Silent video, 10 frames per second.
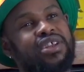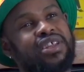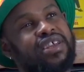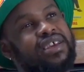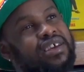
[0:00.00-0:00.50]

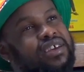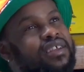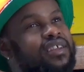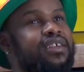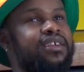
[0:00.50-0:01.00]
hear
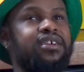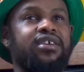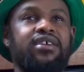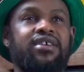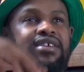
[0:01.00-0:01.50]

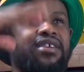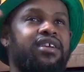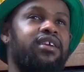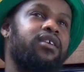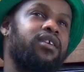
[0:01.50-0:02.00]

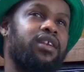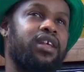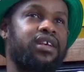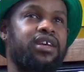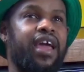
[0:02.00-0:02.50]

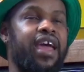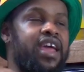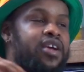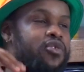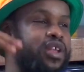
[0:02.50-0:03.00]
like
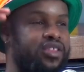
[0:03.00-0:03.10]
airy